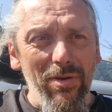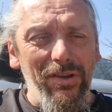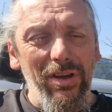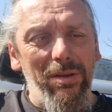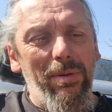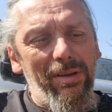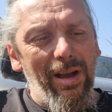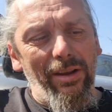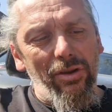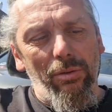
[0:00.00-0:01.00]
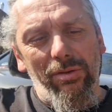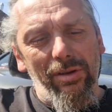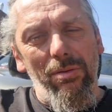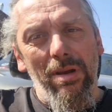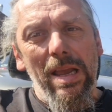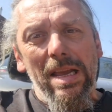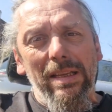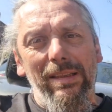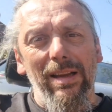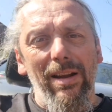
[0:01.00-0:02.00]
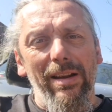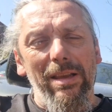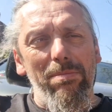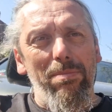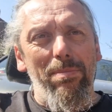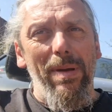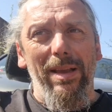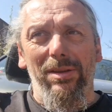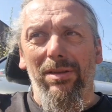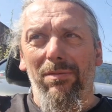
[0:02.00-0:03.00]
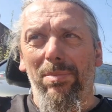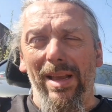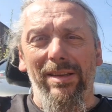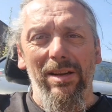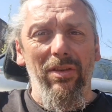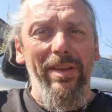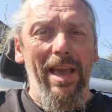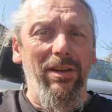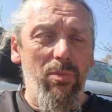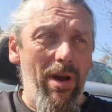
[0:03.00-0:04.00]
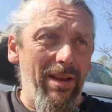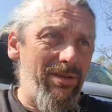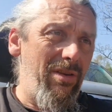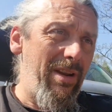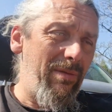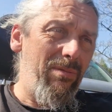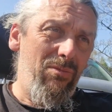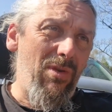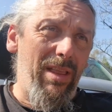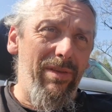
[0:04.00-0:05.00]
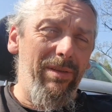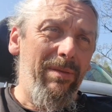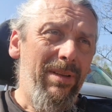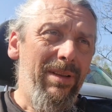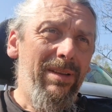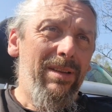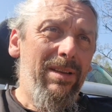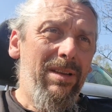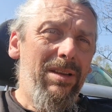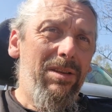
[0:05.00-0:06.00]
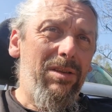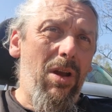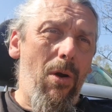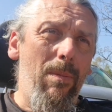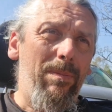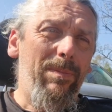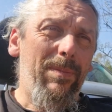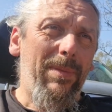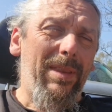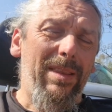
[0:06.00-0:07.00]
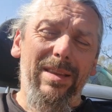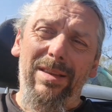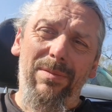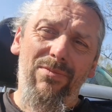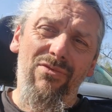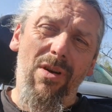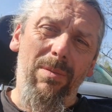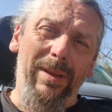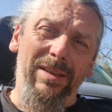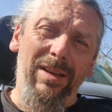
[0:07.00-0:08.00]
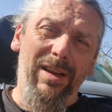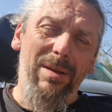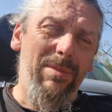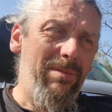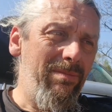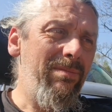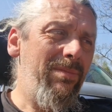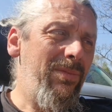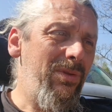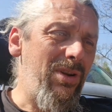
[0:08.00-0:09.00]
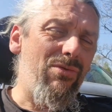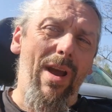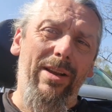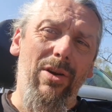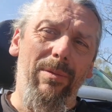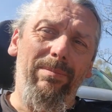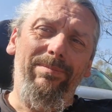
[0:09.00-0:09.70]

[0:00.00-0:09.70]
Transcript: ridges besides those two tiny bits of pitting on the edge where it's not even relevant so probably time to crack on